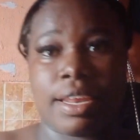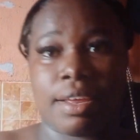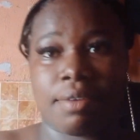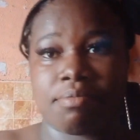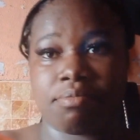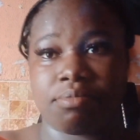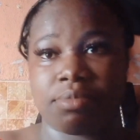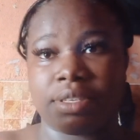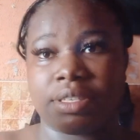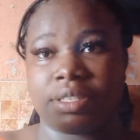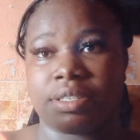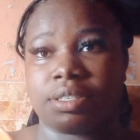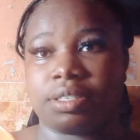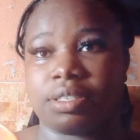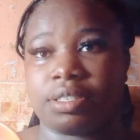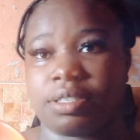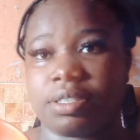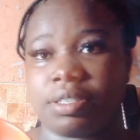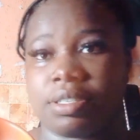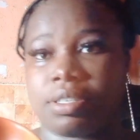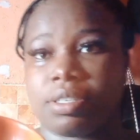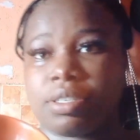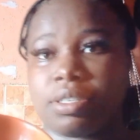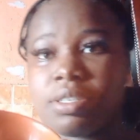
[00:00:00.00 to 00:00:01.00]
and mix
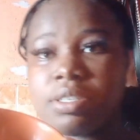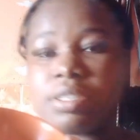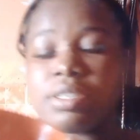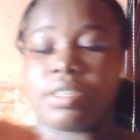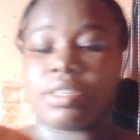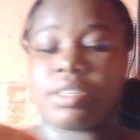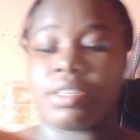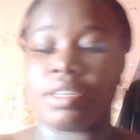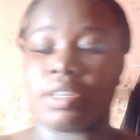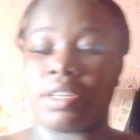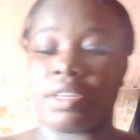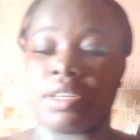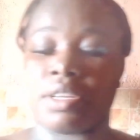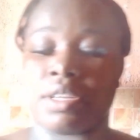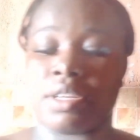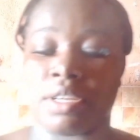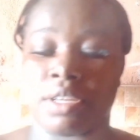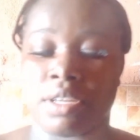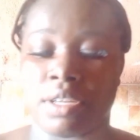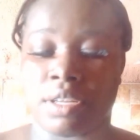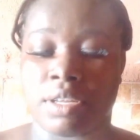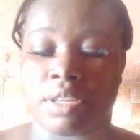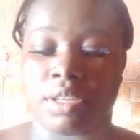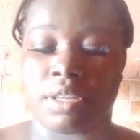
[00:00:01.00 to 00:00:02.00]
this.
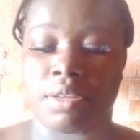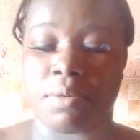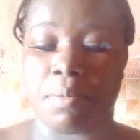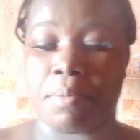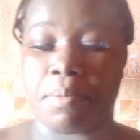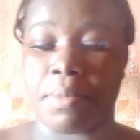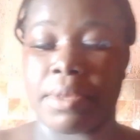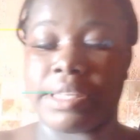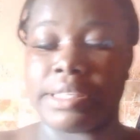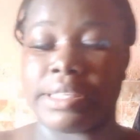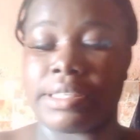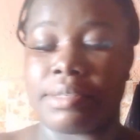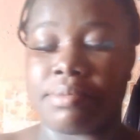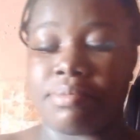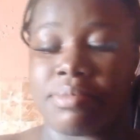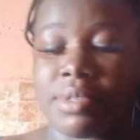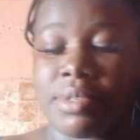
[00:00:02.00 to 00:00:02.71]
Mix.